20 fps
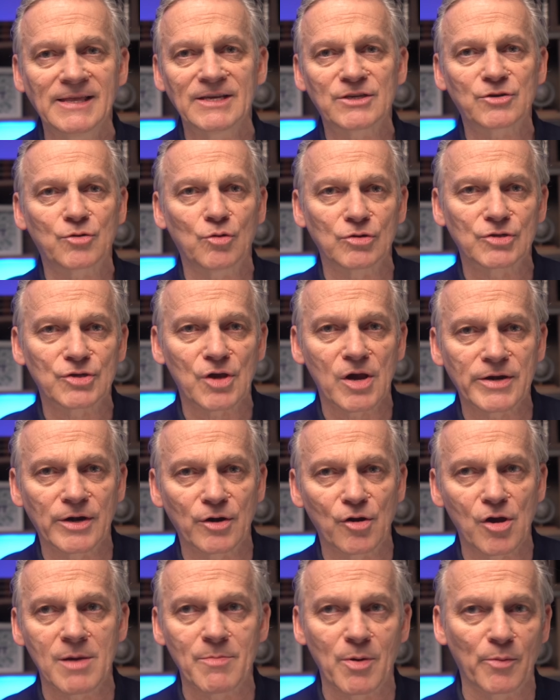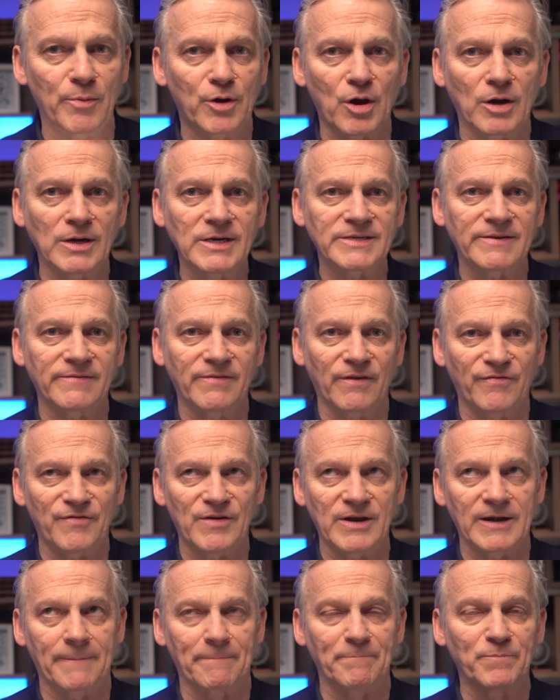list goes on and on. But regardless of the
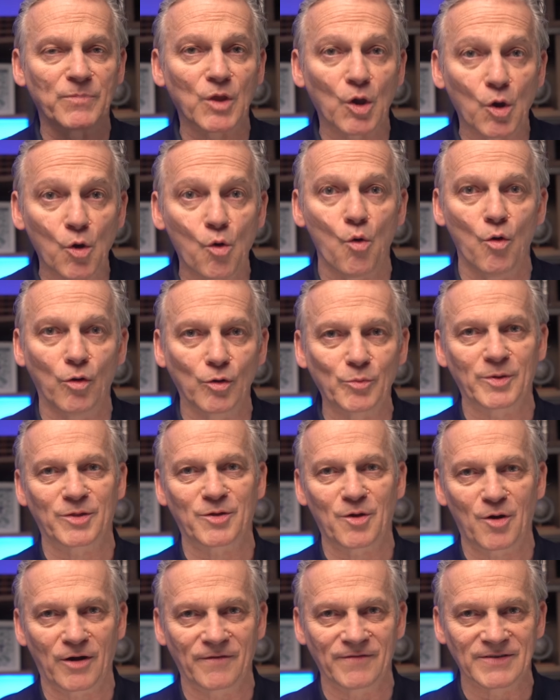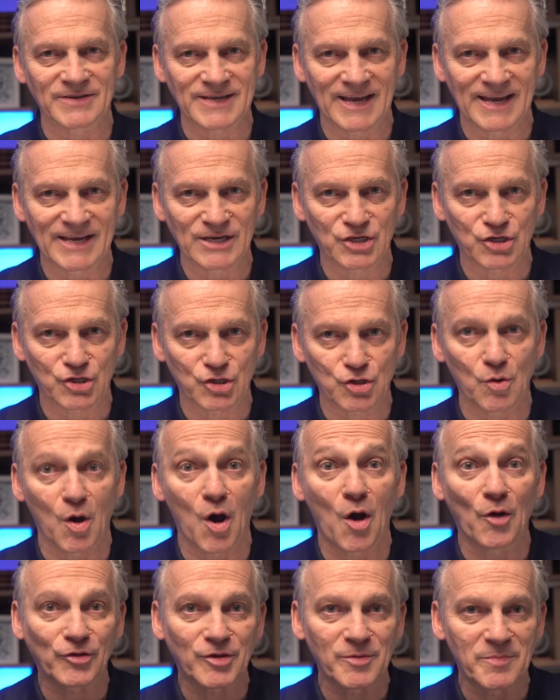fund, the goal with Harvest is to
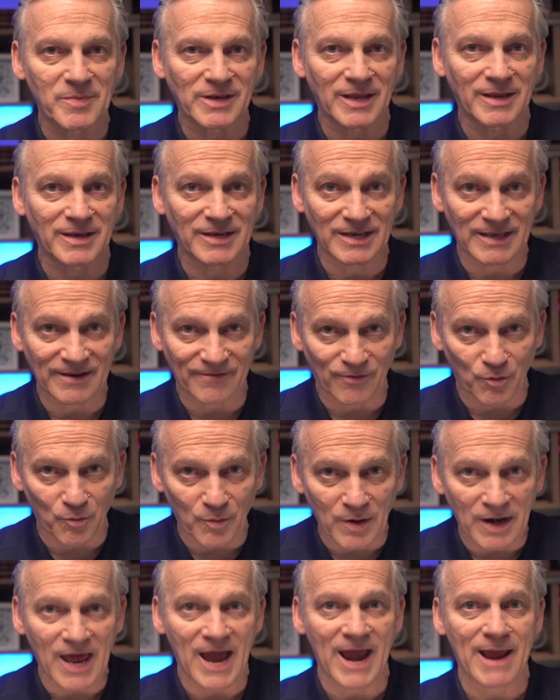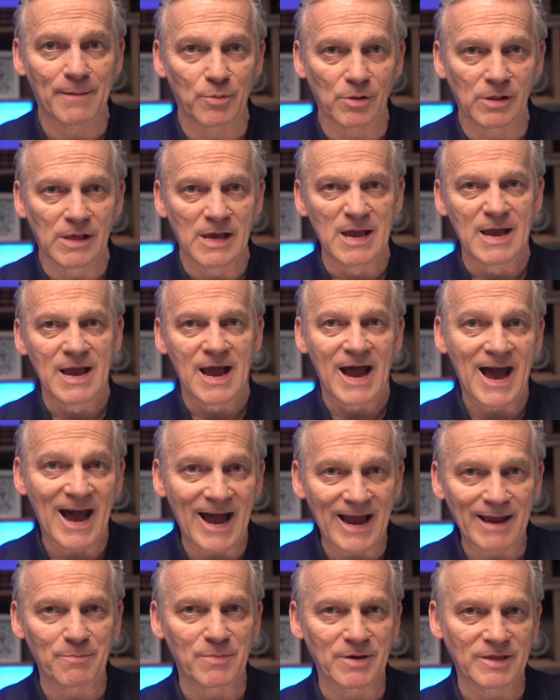ultimately deliver reliable,
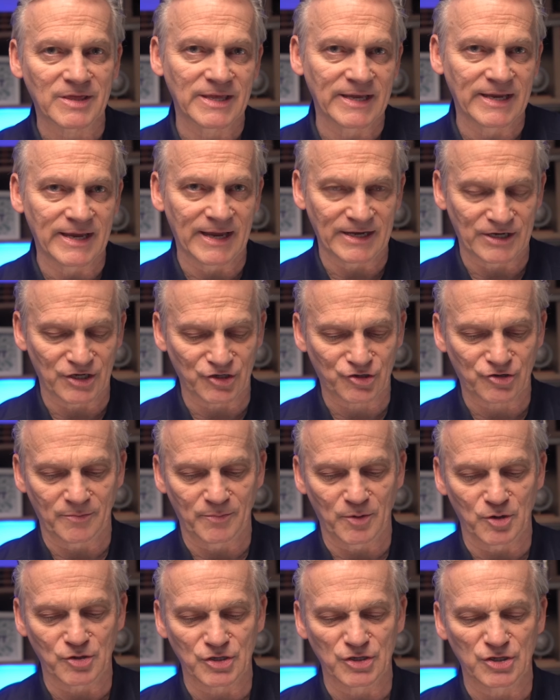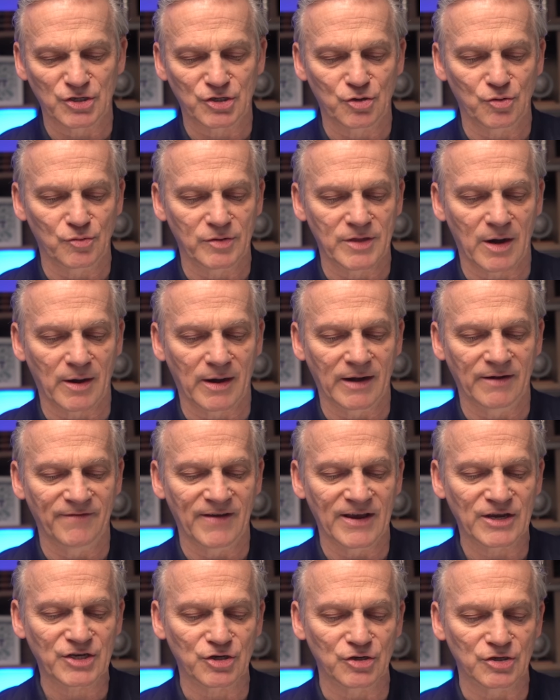high monthly distributions to their
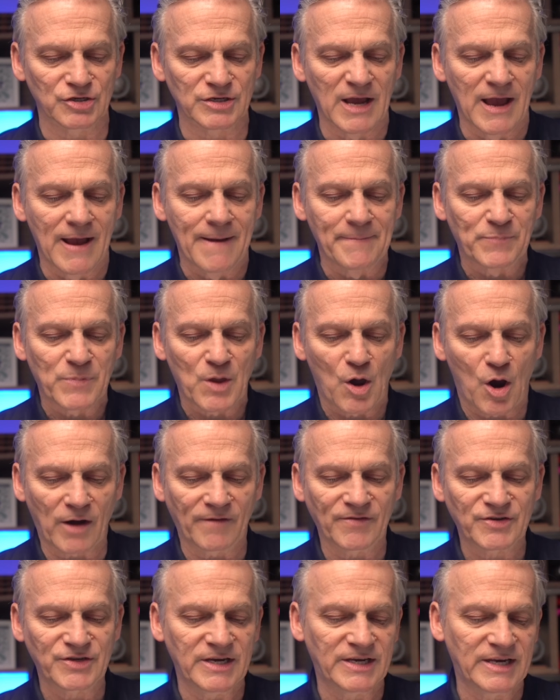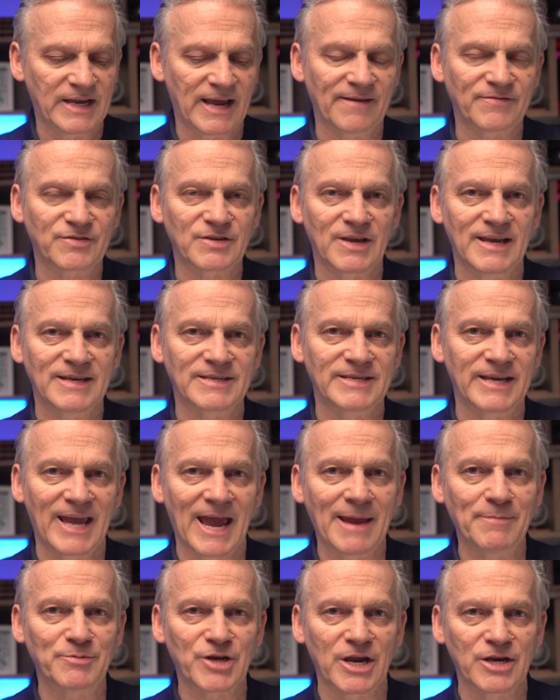investors. Harvest ETFs is a
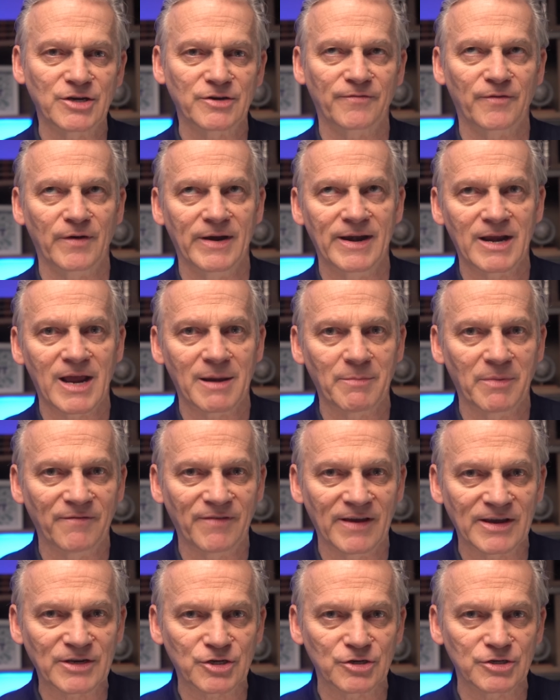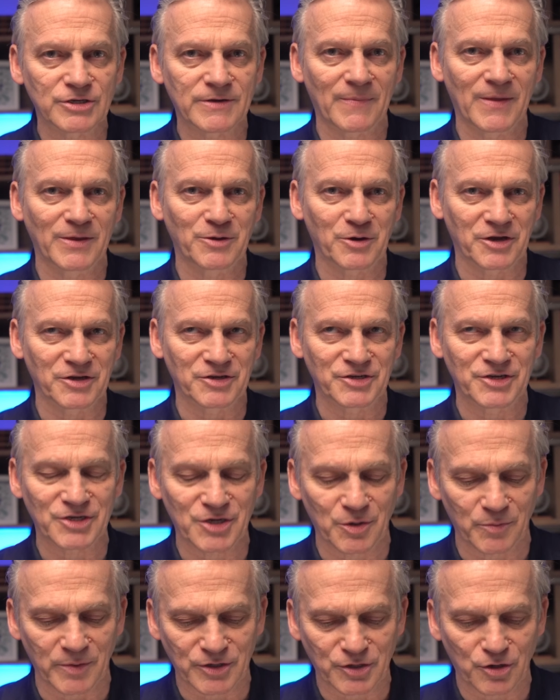game changer for income investors, and their
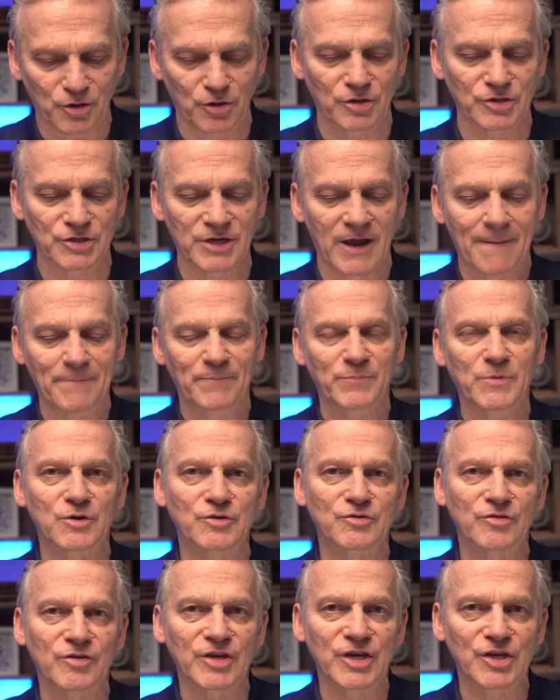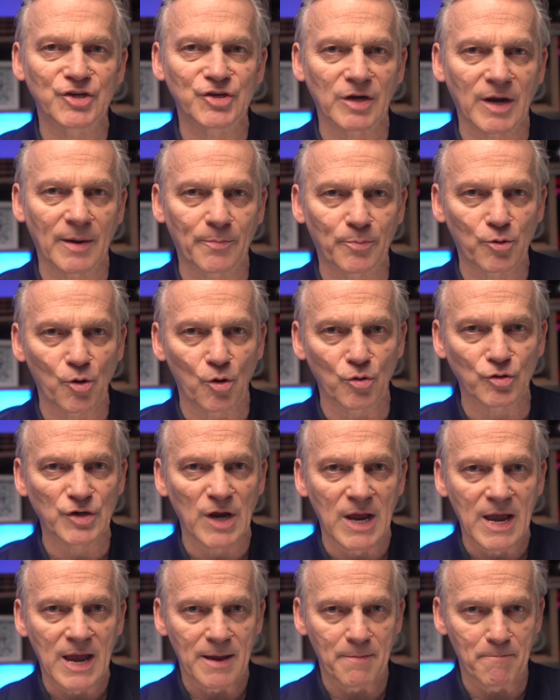consistent returns, their strategic approach
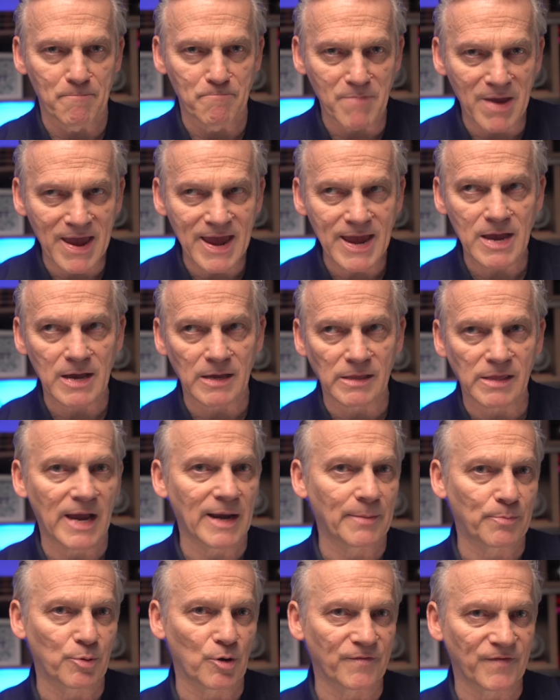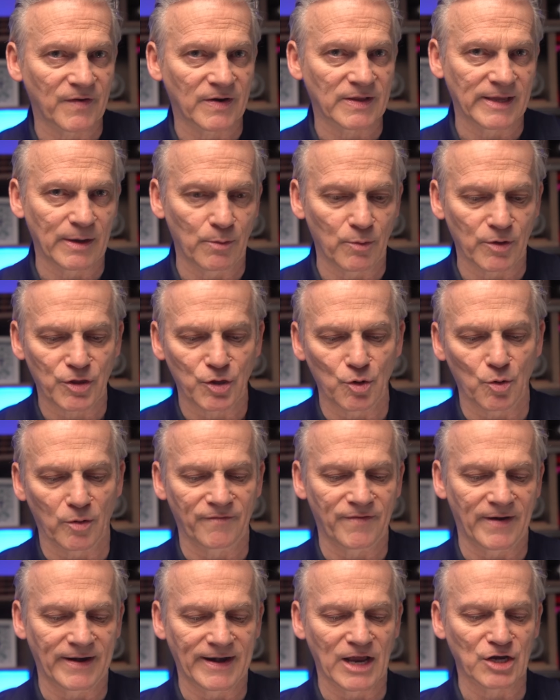may align perfectly with your
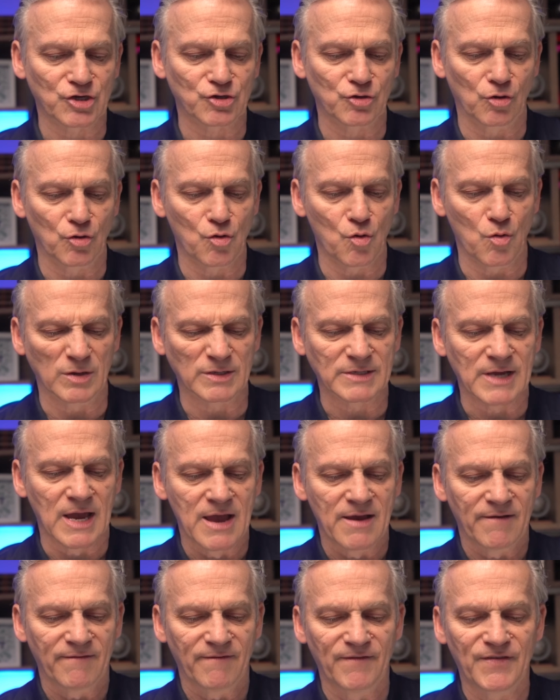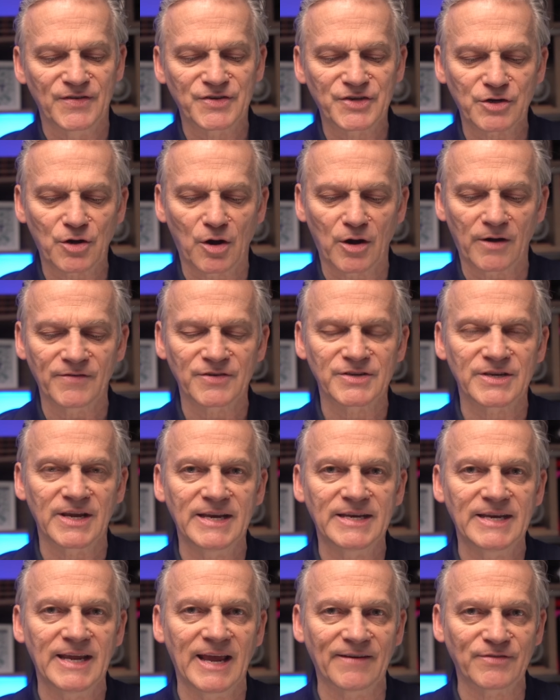financial goals. Visit
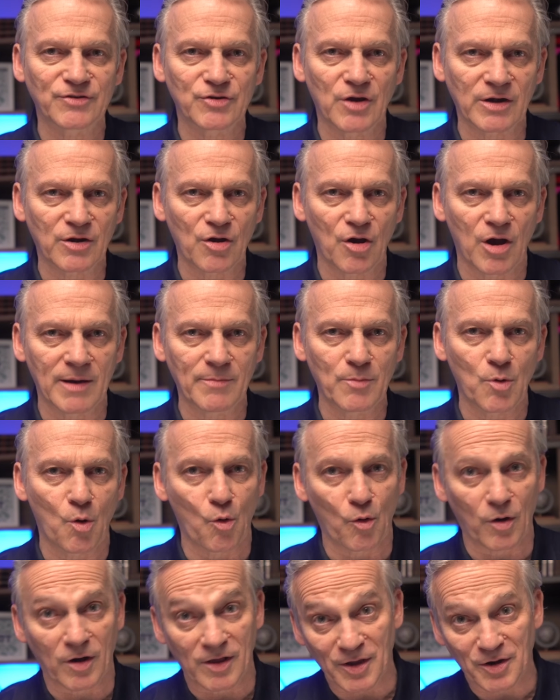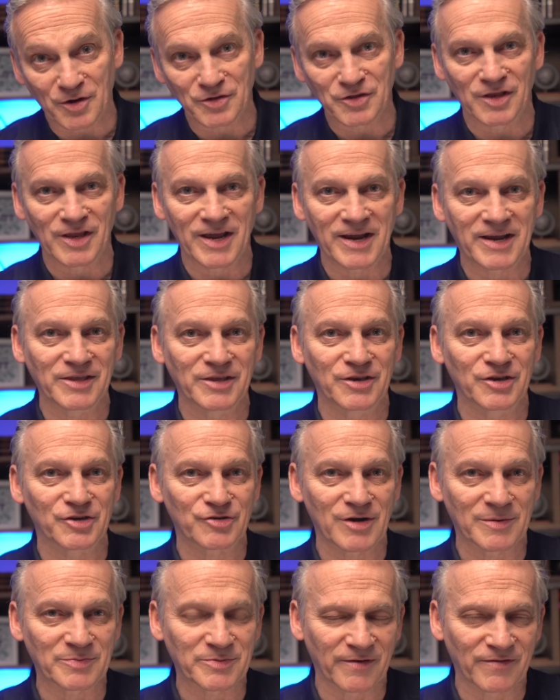harvestetfs.com or click on the link in the
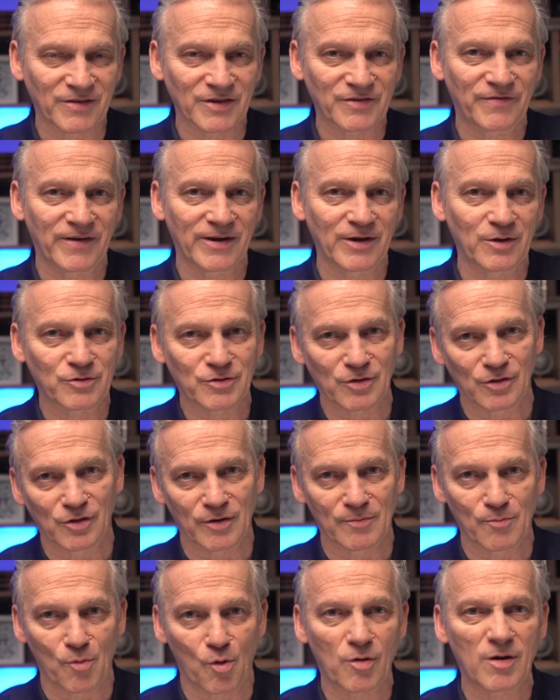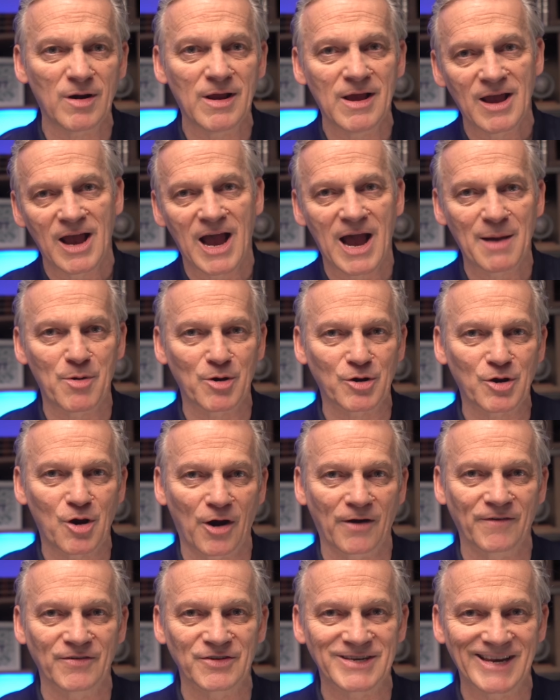description of this video to learn more about
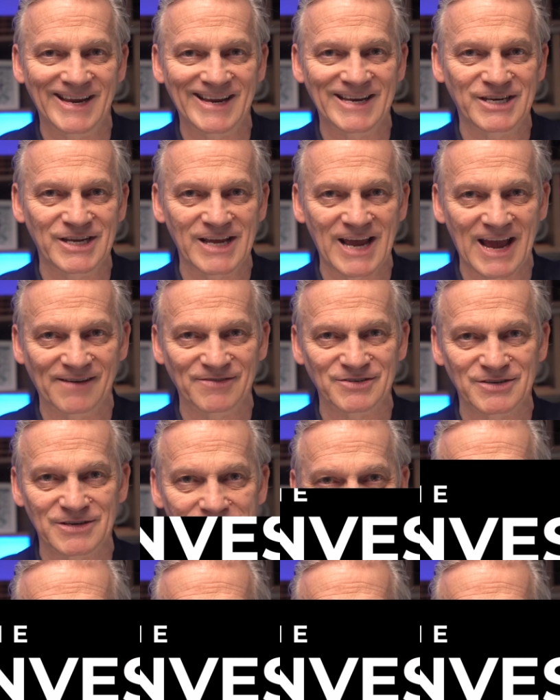Harvest ETFs.